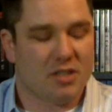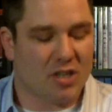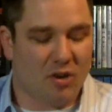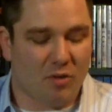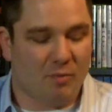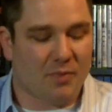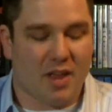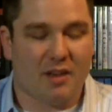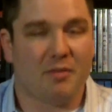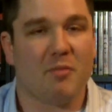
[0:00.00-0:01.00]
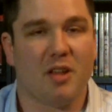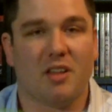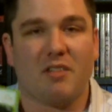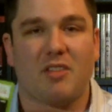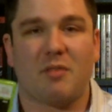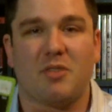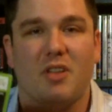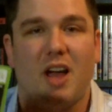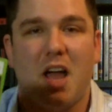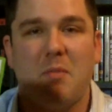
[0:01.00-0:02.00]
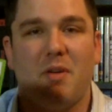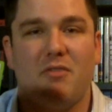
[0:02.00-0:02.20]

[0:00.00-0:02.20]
So it, it lived up to the hype.